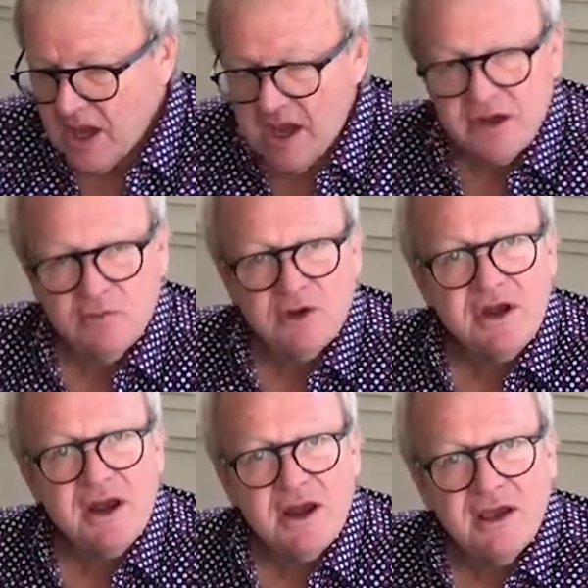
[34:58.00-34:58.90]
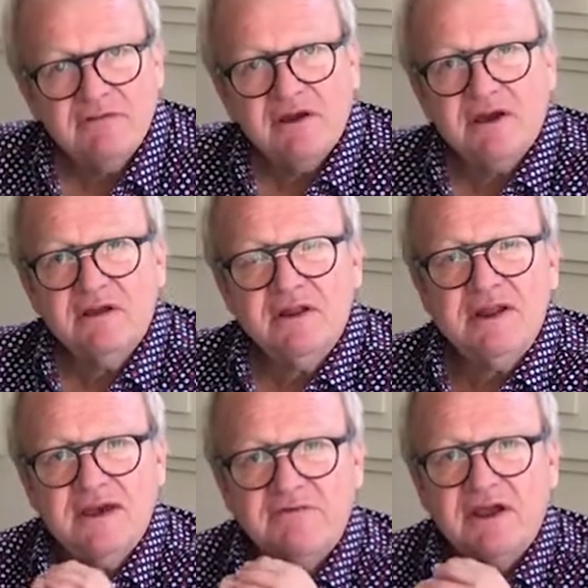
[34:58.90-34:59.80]
And you would never,
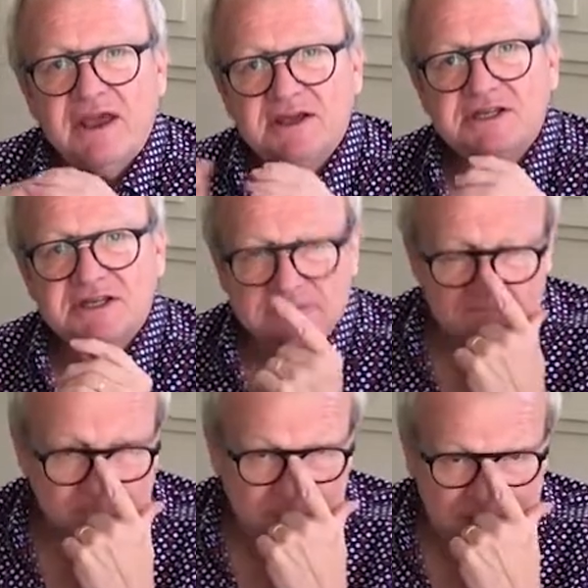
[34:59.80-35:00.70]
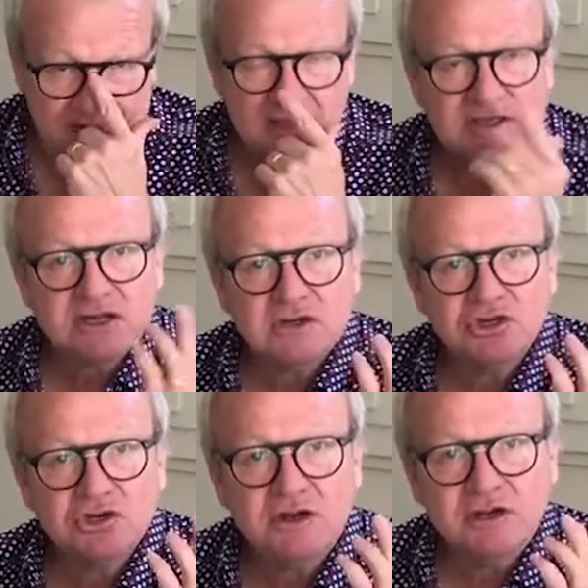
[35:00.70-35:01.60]
never guess that there's no
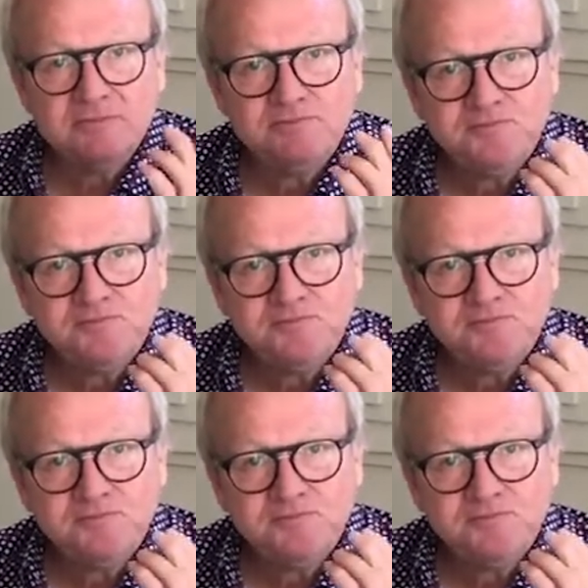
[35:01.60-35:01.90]
sugar.